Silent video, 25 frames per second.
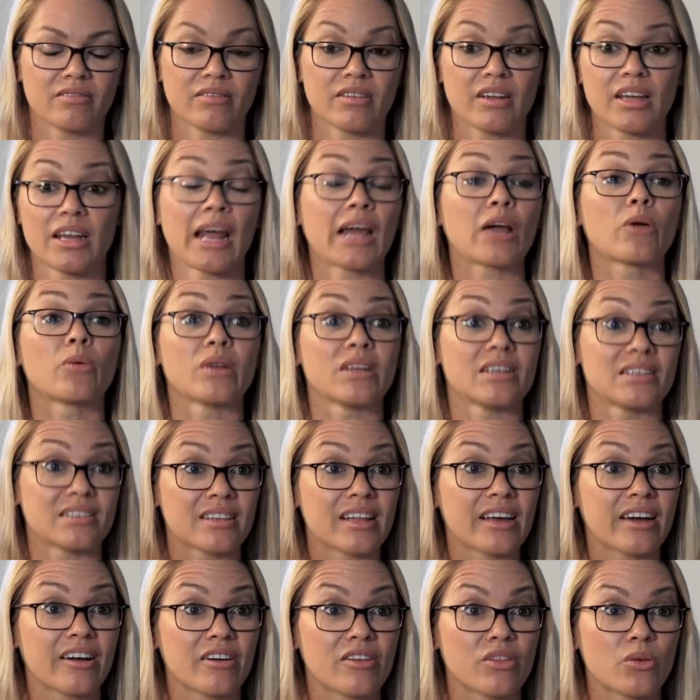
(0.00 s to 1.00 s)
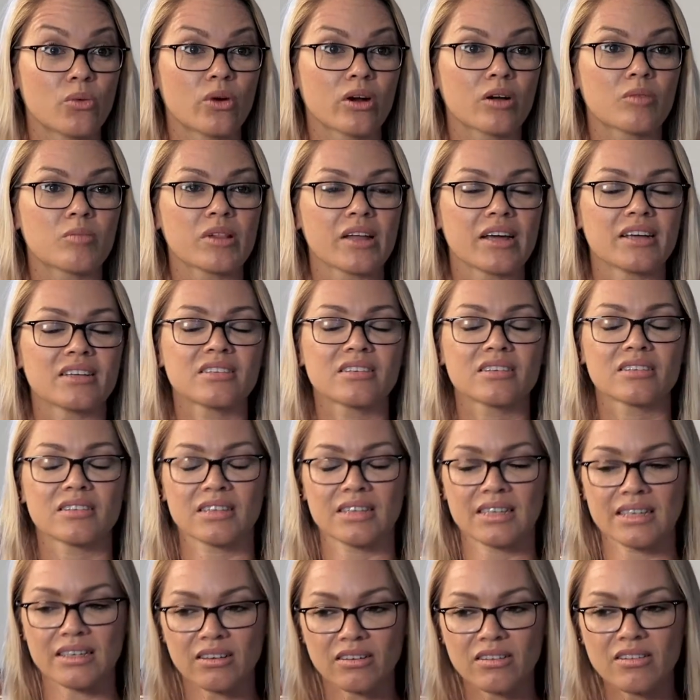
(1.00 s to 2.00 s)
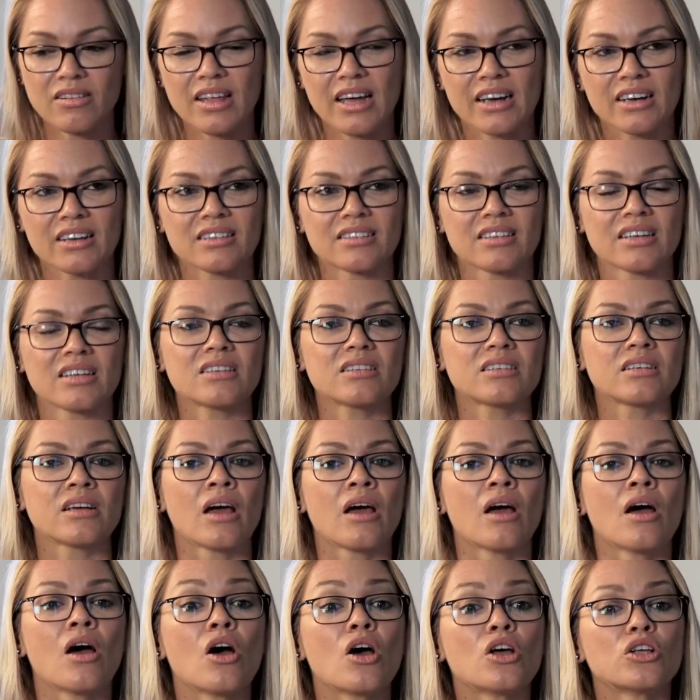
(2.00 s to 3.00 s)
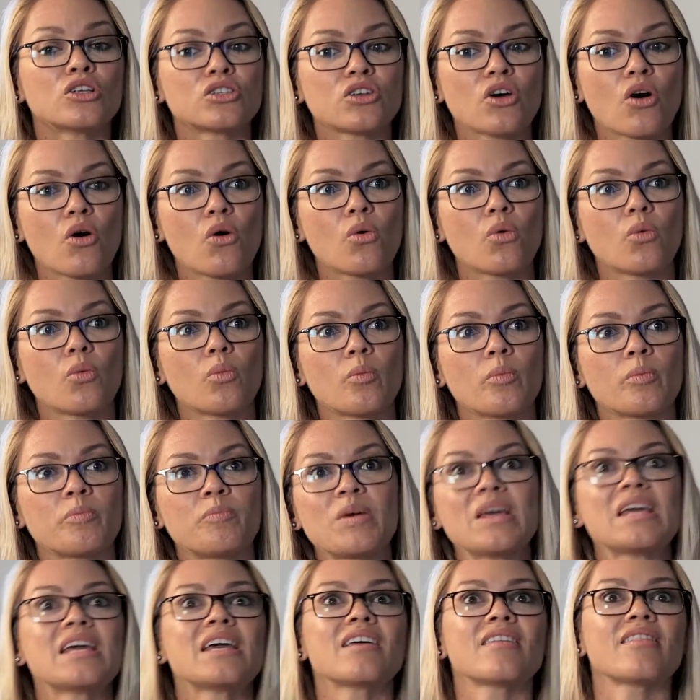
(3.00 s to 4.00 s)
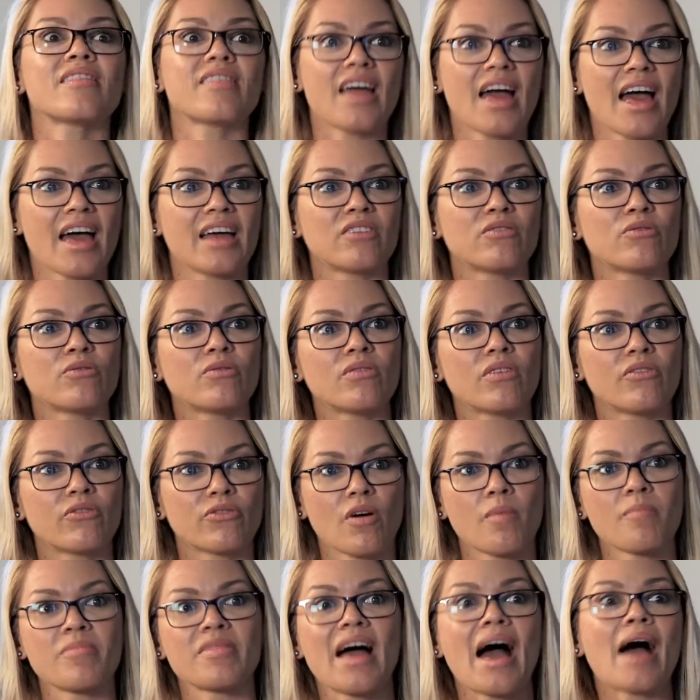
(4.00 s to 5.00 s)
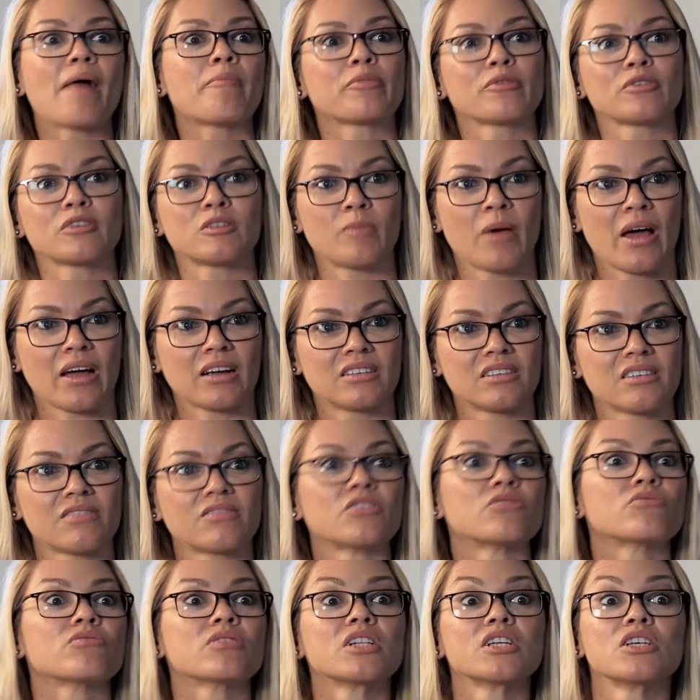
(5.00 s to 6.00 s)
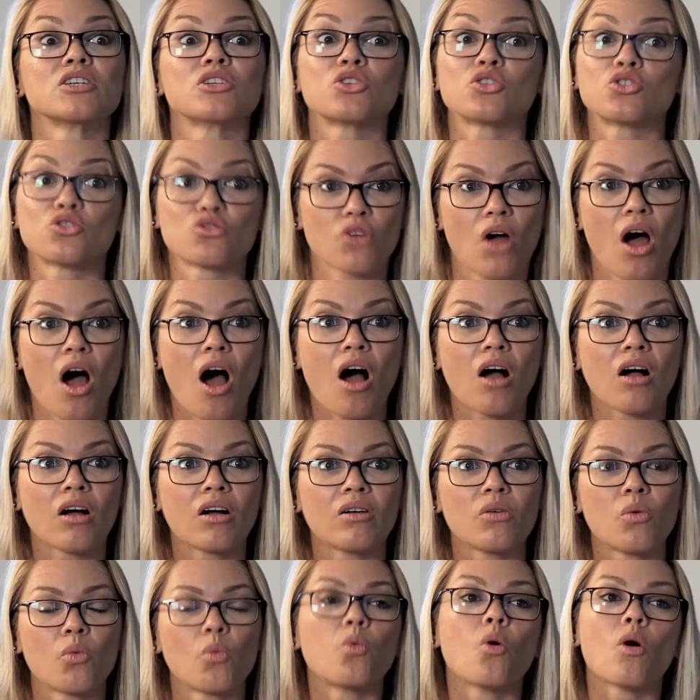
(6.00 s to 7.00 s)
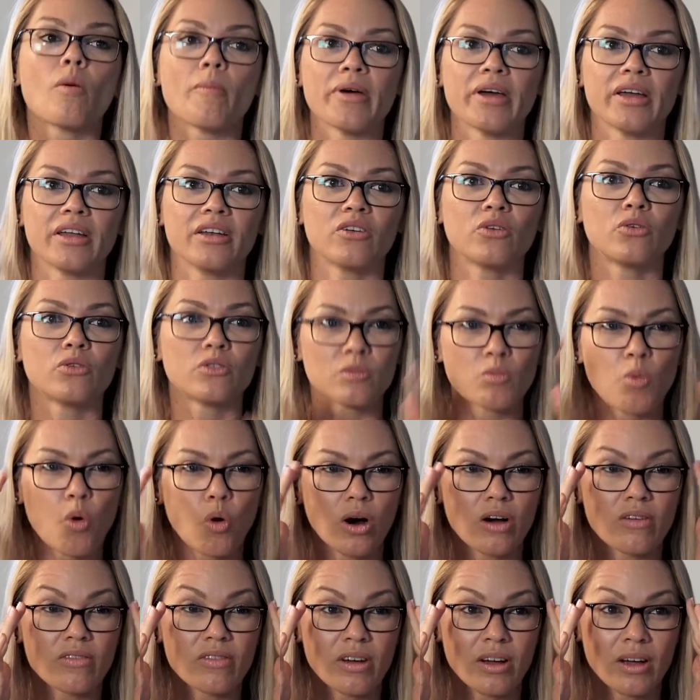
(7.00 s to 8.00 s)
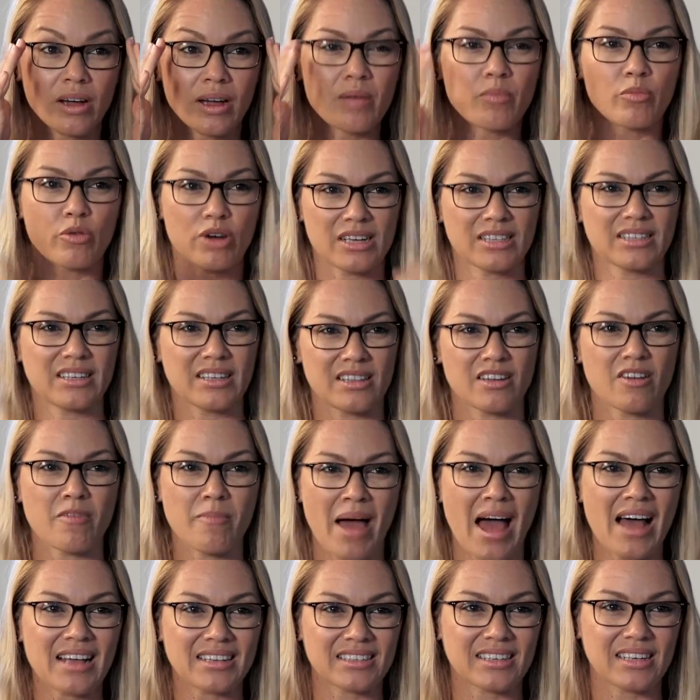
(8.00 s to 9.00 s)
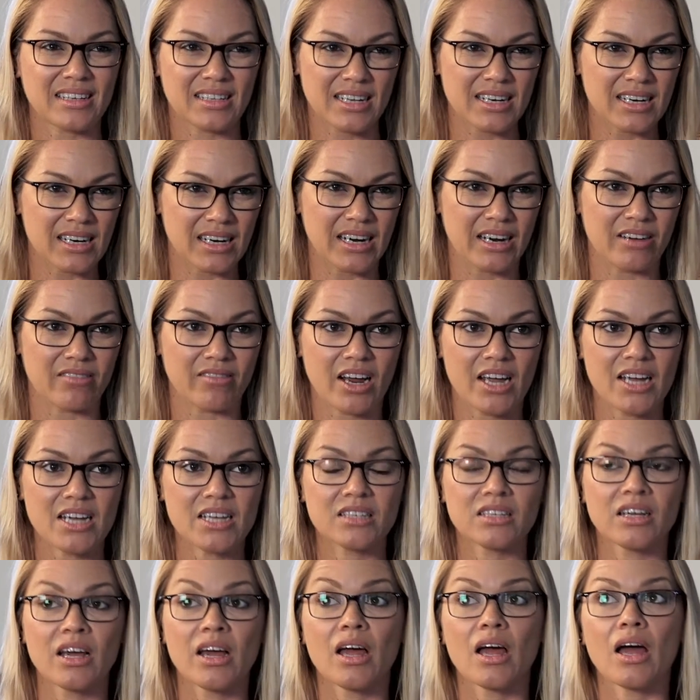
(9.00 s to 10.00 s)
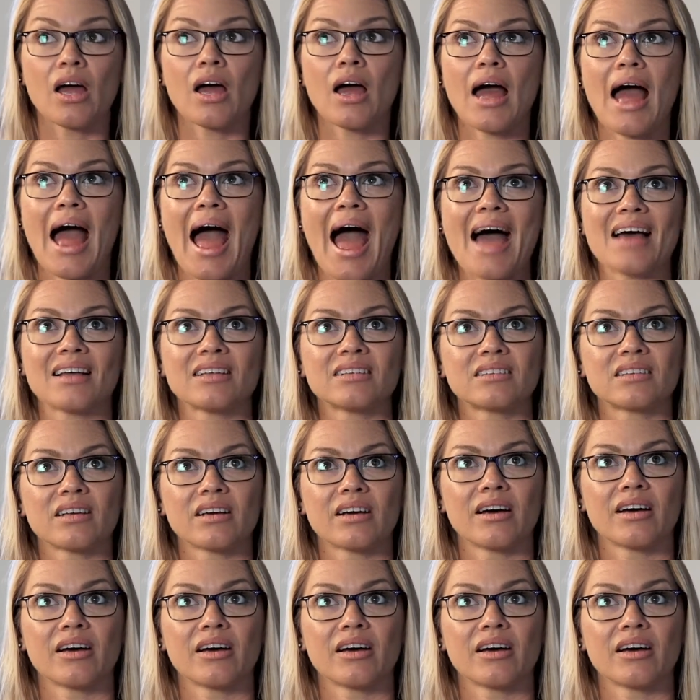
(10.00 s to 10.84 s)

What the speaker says: inequities there in the workplace still that exist. Mm-hmm. So being then, from that perspective, the really strong woman who's more of embracing their masculinity, right? Mm-hmm. As